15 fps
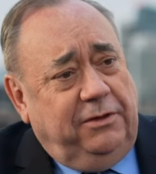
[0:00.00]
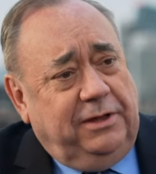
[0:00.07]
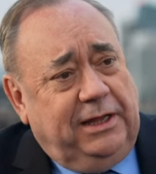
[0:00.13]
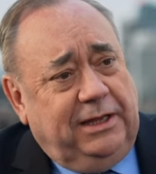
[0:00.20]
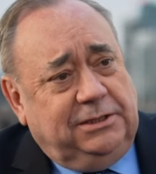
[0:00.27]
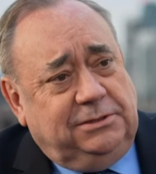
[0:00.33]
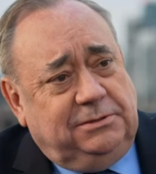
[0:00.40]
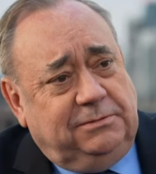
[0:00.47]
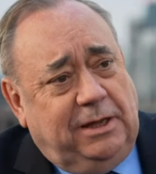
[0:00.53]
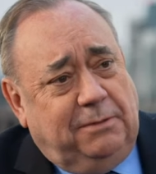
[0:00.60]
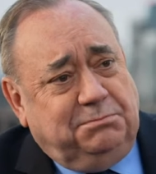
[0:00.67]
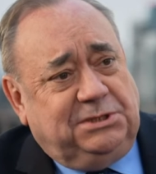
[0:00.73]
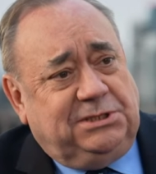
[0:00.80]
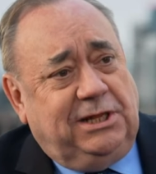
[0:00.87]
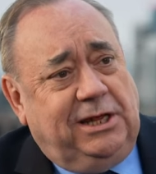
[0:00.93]
that
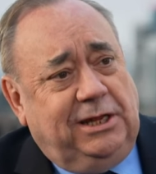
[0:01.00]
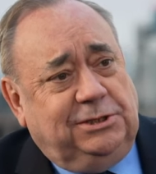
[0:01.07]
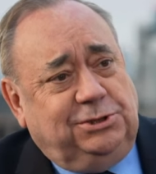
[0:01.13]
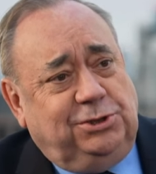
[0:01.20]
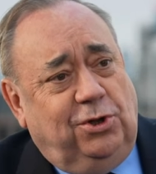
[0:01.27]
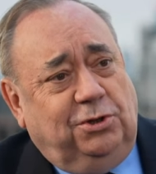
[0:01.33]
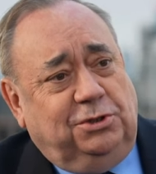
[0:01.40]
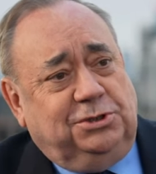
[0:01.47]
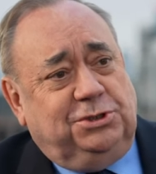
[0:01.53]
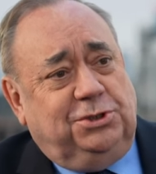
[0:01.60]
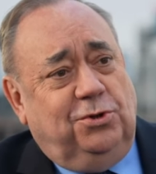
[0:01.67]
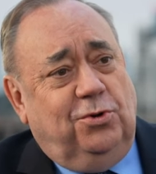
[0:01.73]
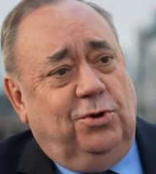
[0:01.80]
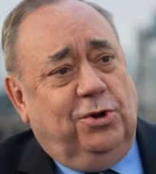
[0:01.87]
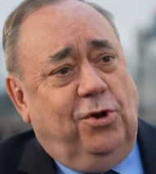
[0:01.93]
upstart Jon
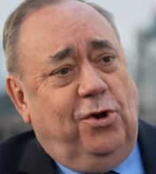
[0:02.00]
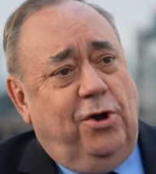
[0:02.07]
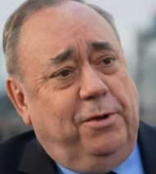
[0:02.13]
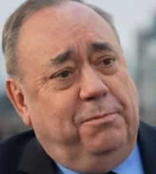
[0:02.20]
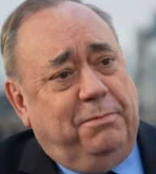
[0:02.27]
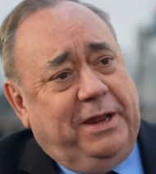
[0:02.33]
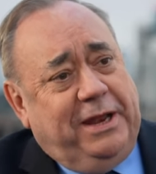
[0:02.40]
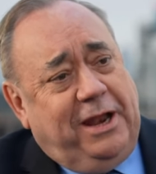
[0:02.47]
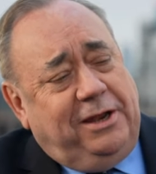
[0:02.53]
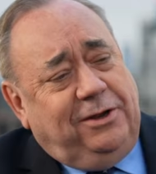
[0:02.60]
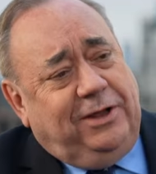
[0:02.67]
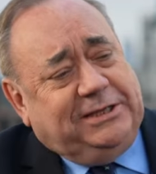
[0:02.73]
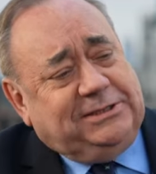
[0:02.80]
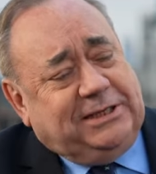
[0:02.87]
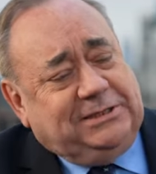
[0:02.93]
Snow got on, but
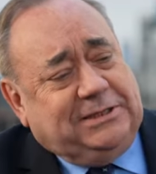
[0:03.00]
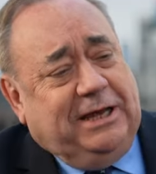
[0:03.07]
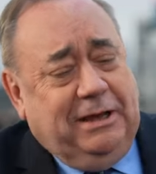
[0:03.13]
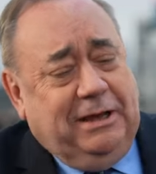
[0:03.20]
nonetheless, is it?